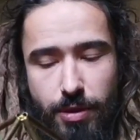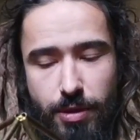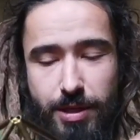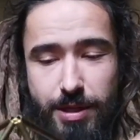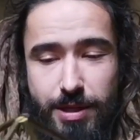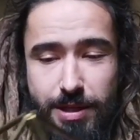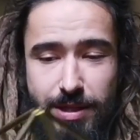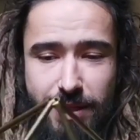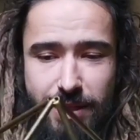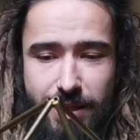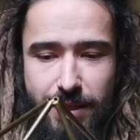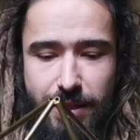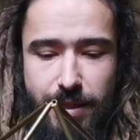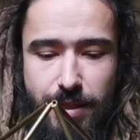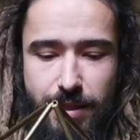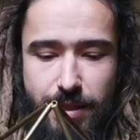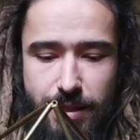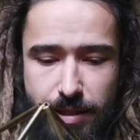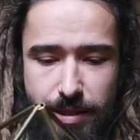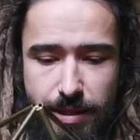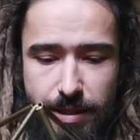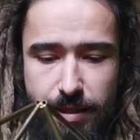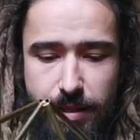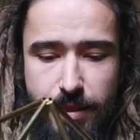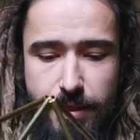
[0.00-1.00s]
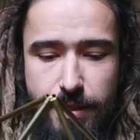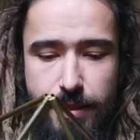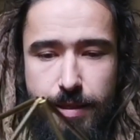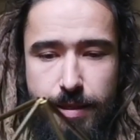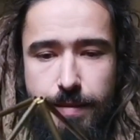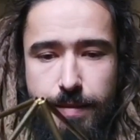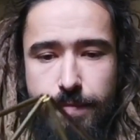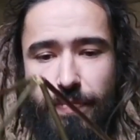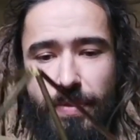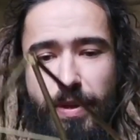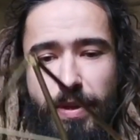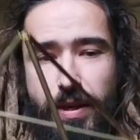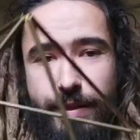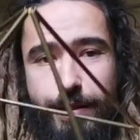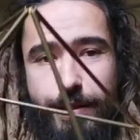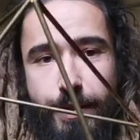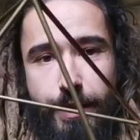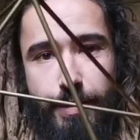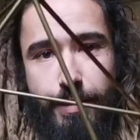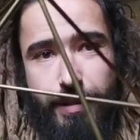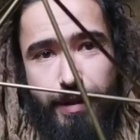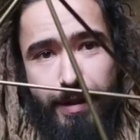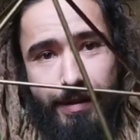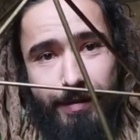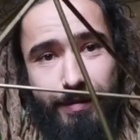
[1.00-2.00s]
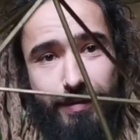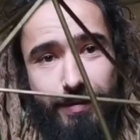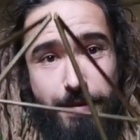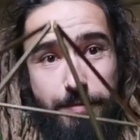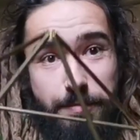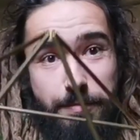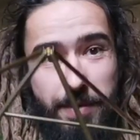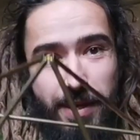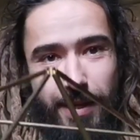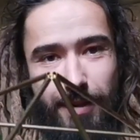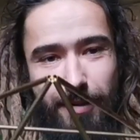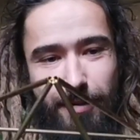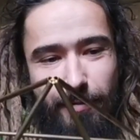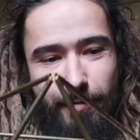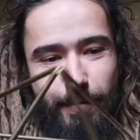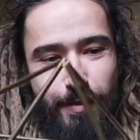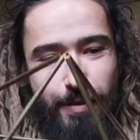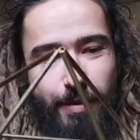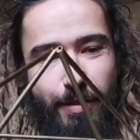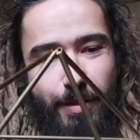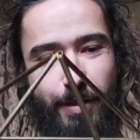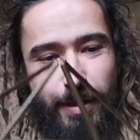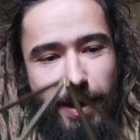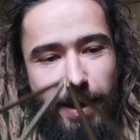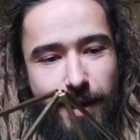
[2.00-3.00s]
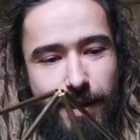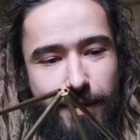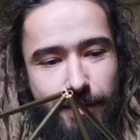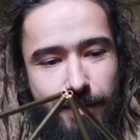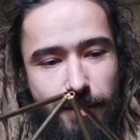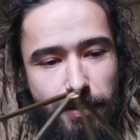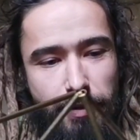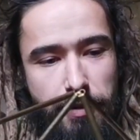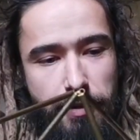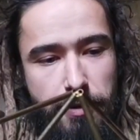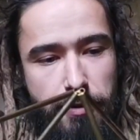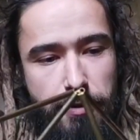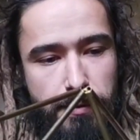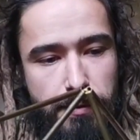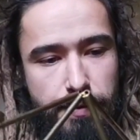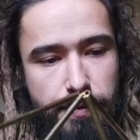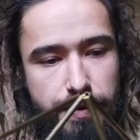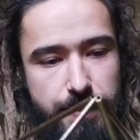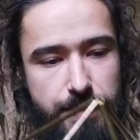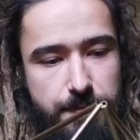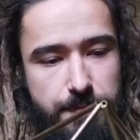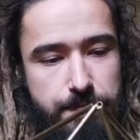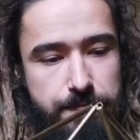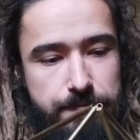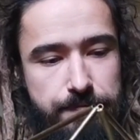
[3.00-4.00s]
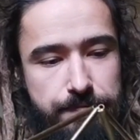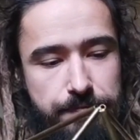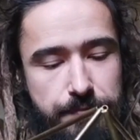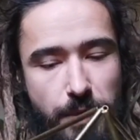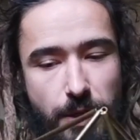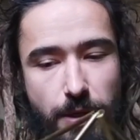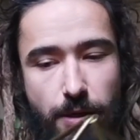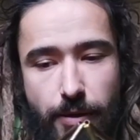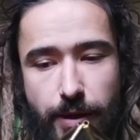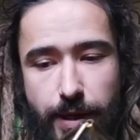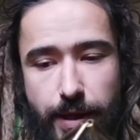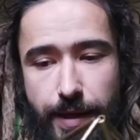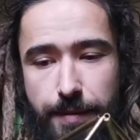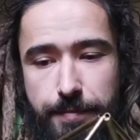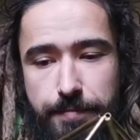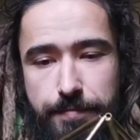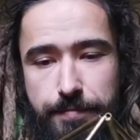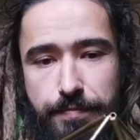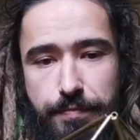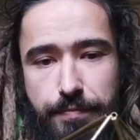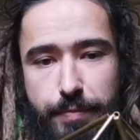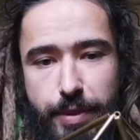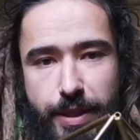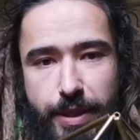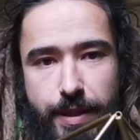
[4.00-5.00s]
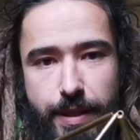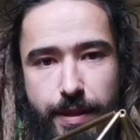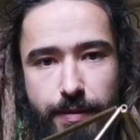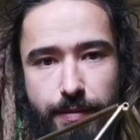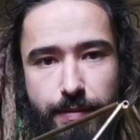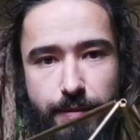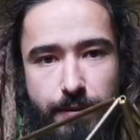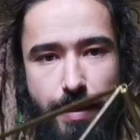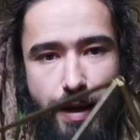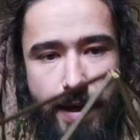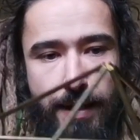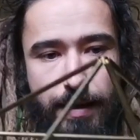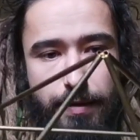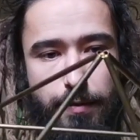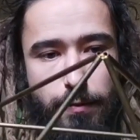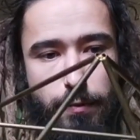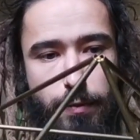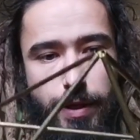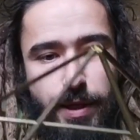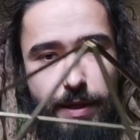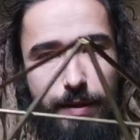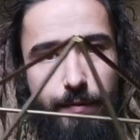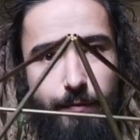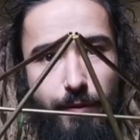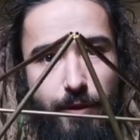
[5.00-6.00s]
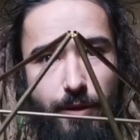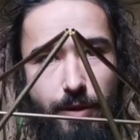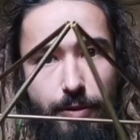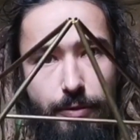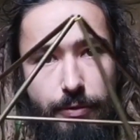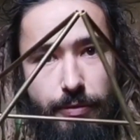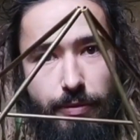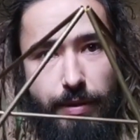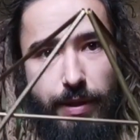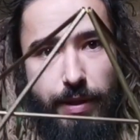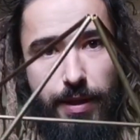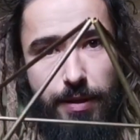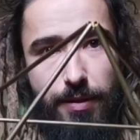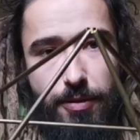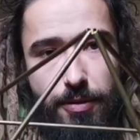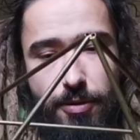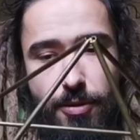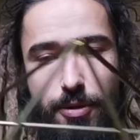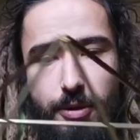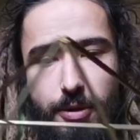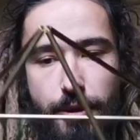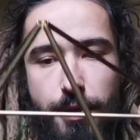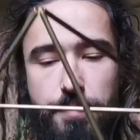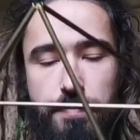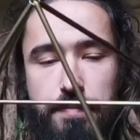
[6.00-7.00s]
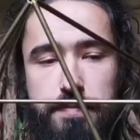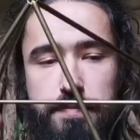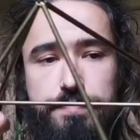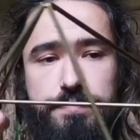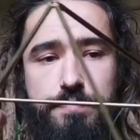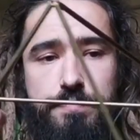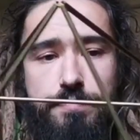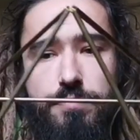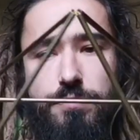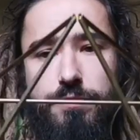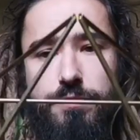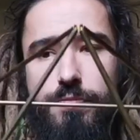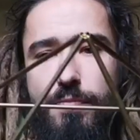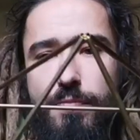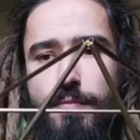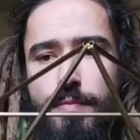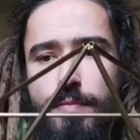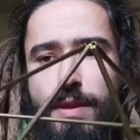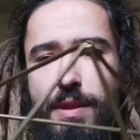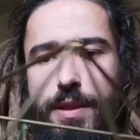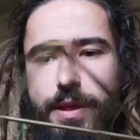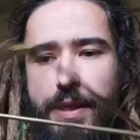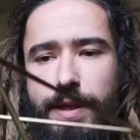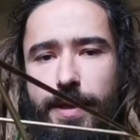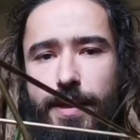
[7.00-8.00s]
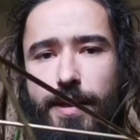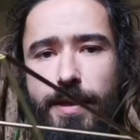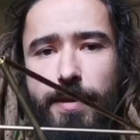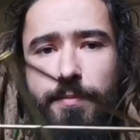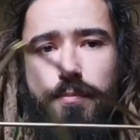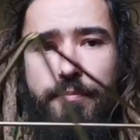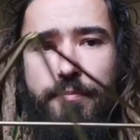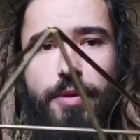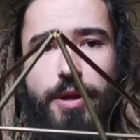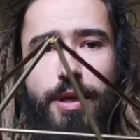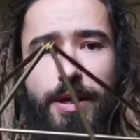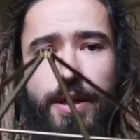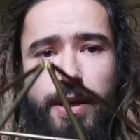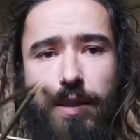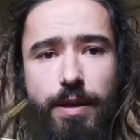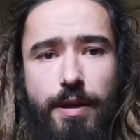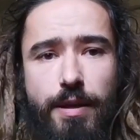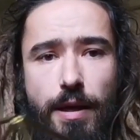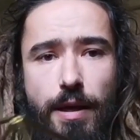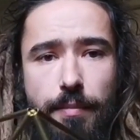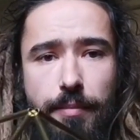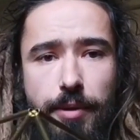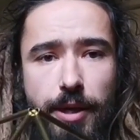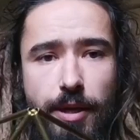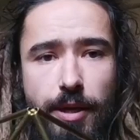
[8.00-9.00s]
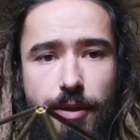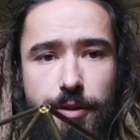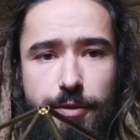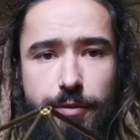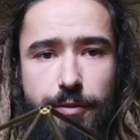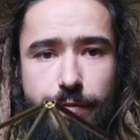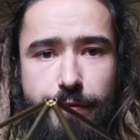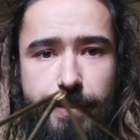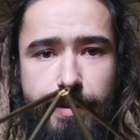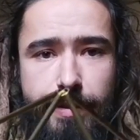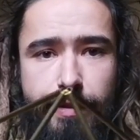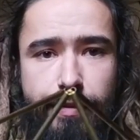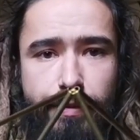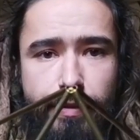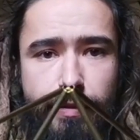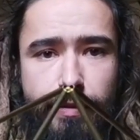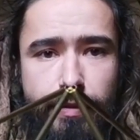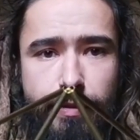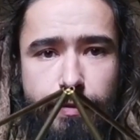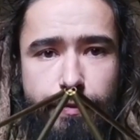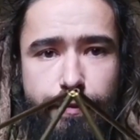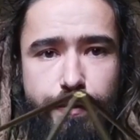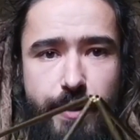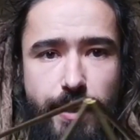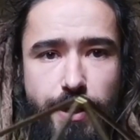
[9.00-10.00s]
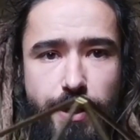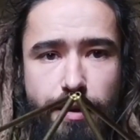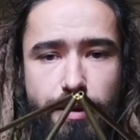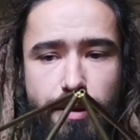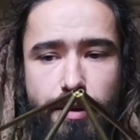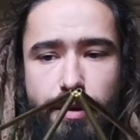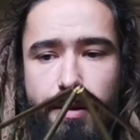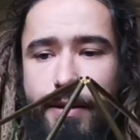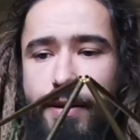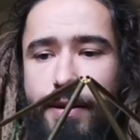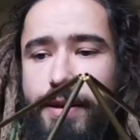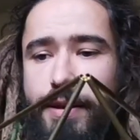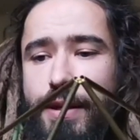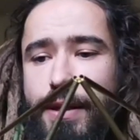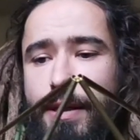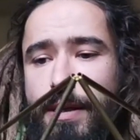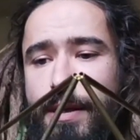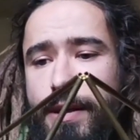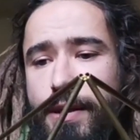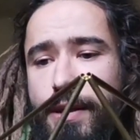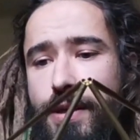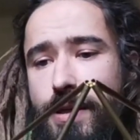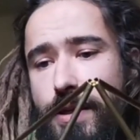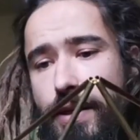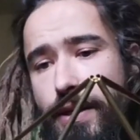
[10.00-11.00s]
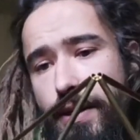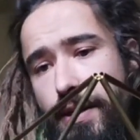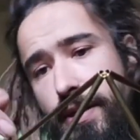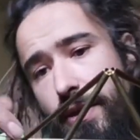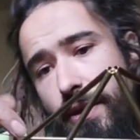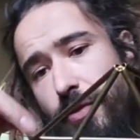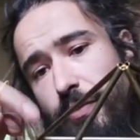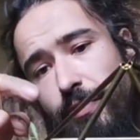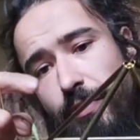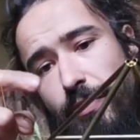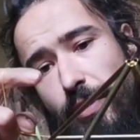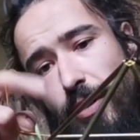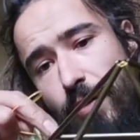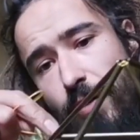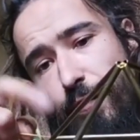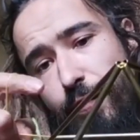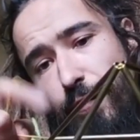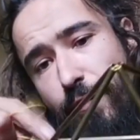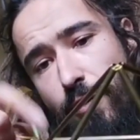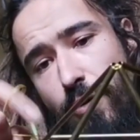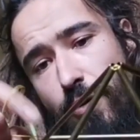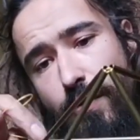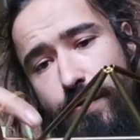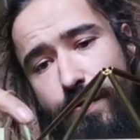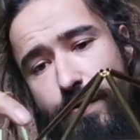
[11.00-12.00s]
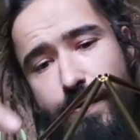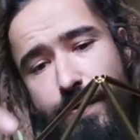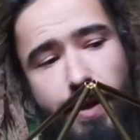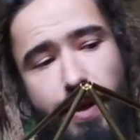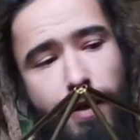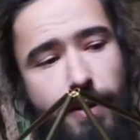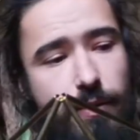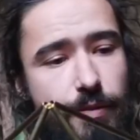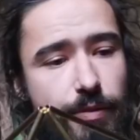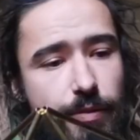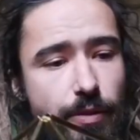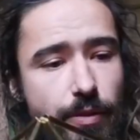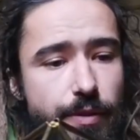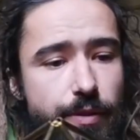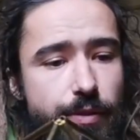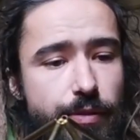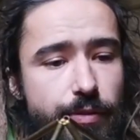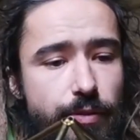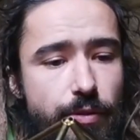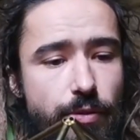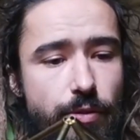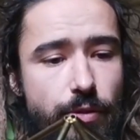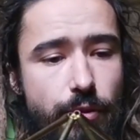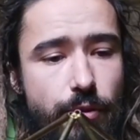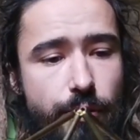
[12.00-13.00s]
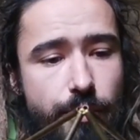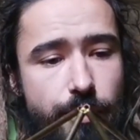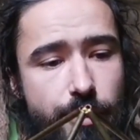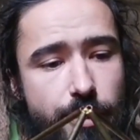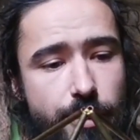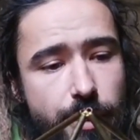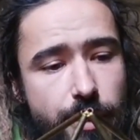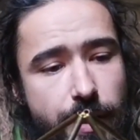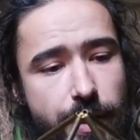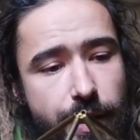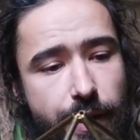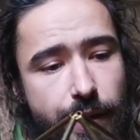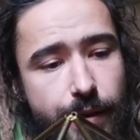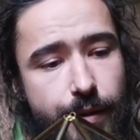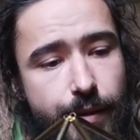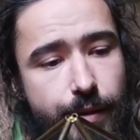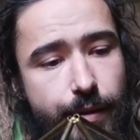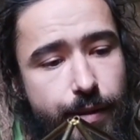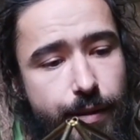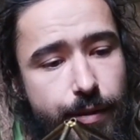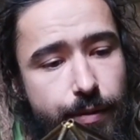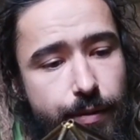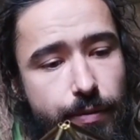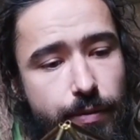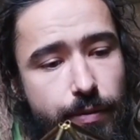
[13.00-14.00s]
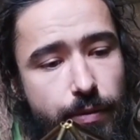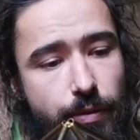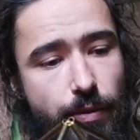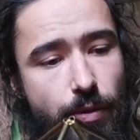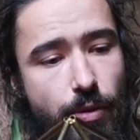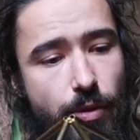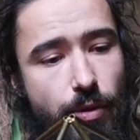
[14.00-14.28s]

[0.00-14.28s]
And then there's the mind of the thing as it goes. All right, but that's that. We've closed that corner. And I'm coming out of this finger and I see four fingers on this corner and this corner has five